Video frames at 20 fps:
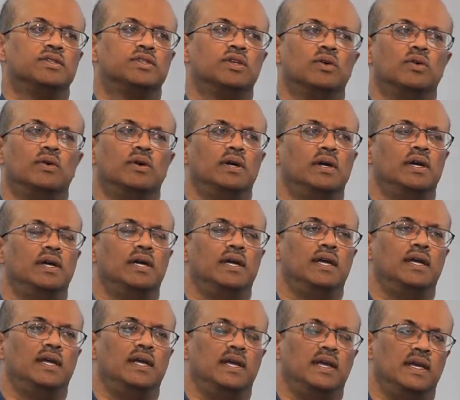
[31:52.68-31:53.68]
So
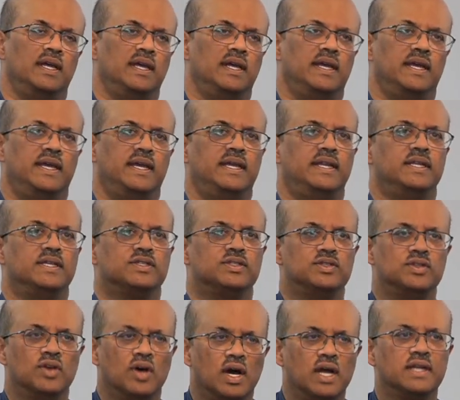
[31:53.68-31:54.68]
it
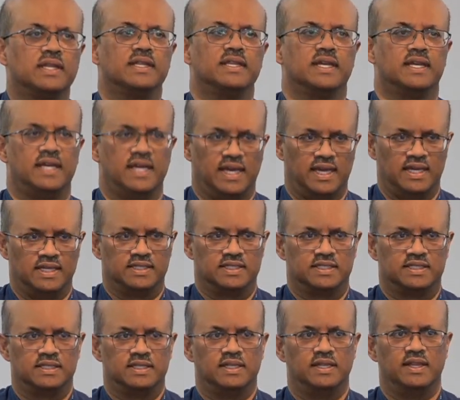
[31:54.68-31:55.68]
is not the
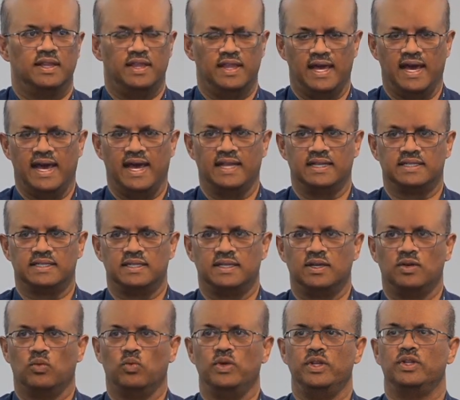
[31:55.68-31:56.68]
case that
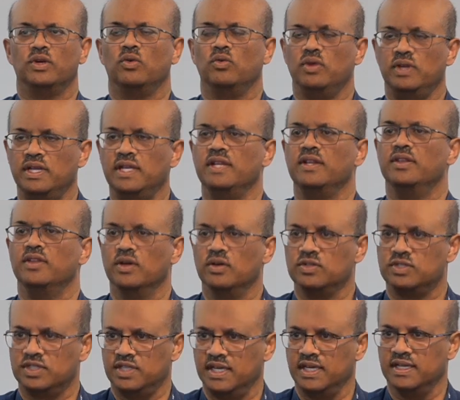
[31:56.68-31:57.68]
we don't need
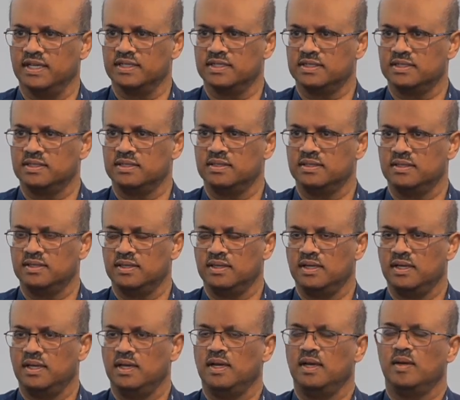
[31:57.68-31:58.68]
those things.
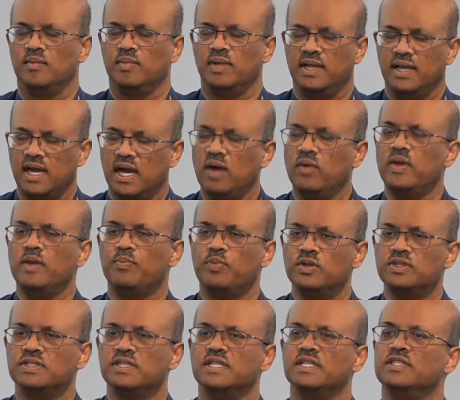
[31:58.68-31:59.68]
But how he
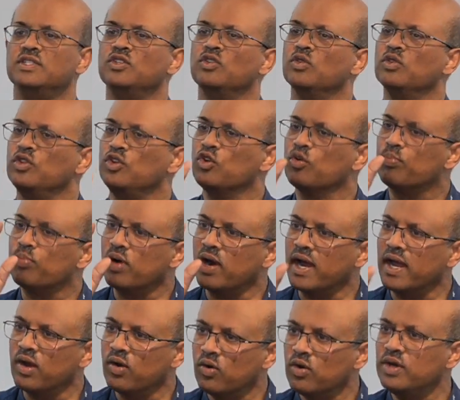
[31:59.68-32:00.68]
puts it is, you know, your
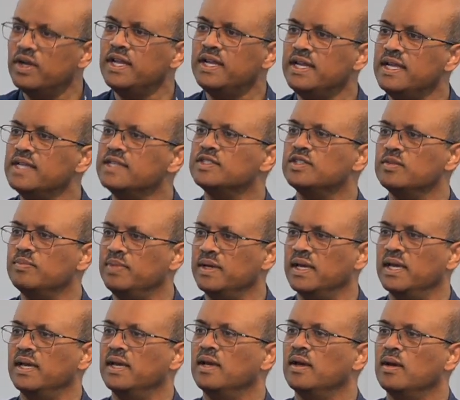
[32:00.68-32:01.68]
priority needs to
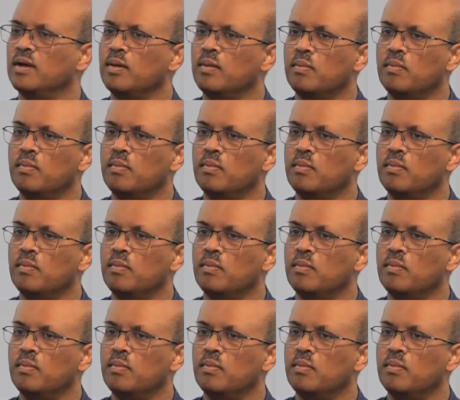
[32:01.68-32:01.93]
be